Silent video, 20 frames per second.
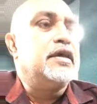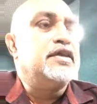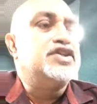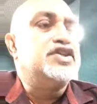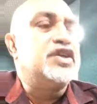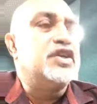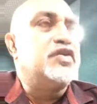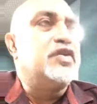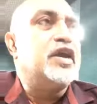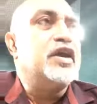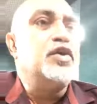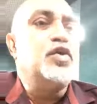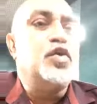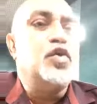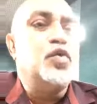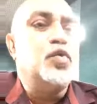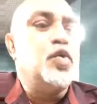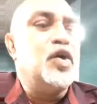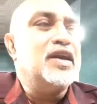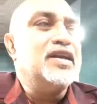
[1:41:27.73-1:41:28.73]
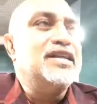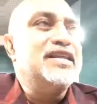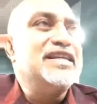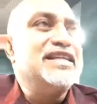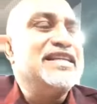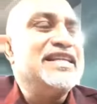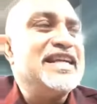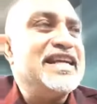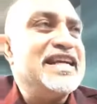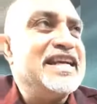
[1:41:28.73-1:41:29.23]
Children don't want
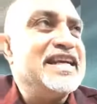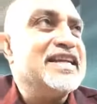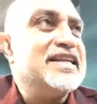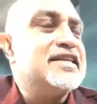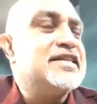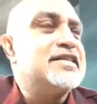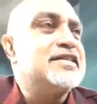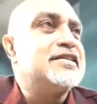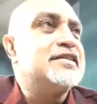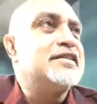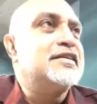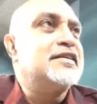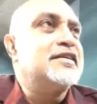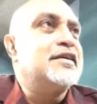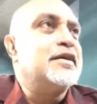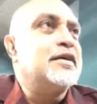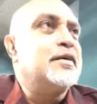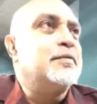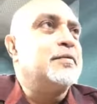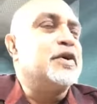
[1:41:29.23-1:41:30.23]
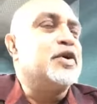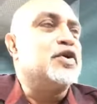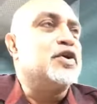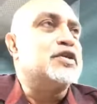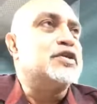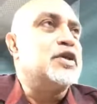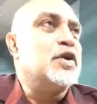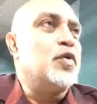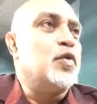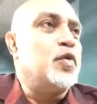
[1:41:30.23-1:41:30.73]
details,
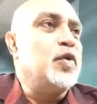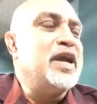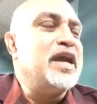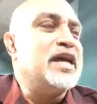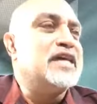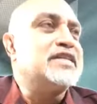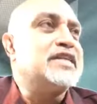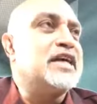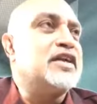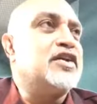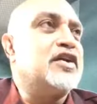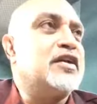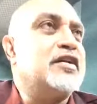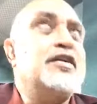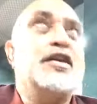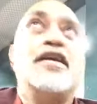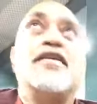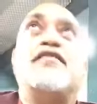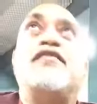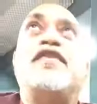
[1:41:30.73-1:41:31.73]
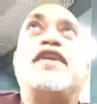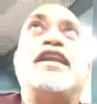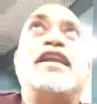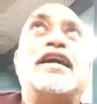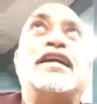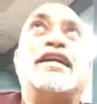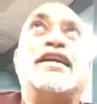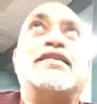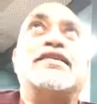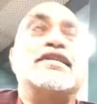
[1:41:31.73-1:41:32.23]
because we as adults feel
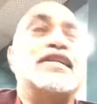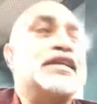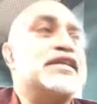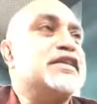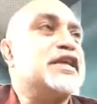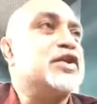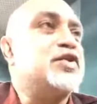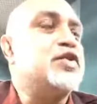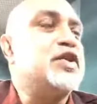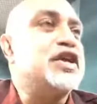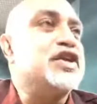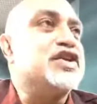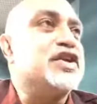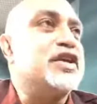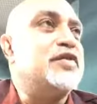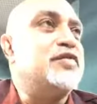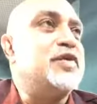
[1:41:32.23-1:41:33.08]
that it's sex education.